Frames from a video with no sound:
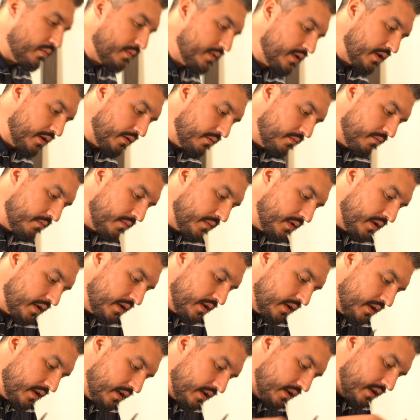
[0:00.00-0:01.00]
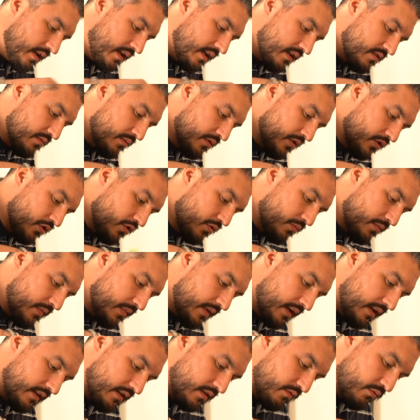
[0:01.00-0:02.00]
what I'm going to do is I'm going to
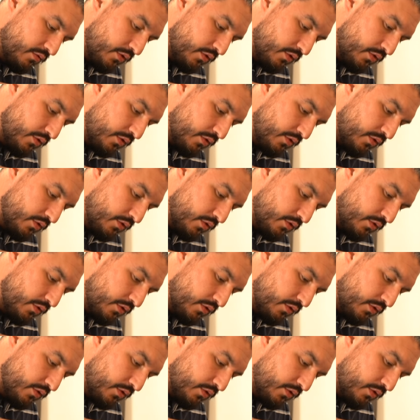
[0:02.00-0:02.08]
come at the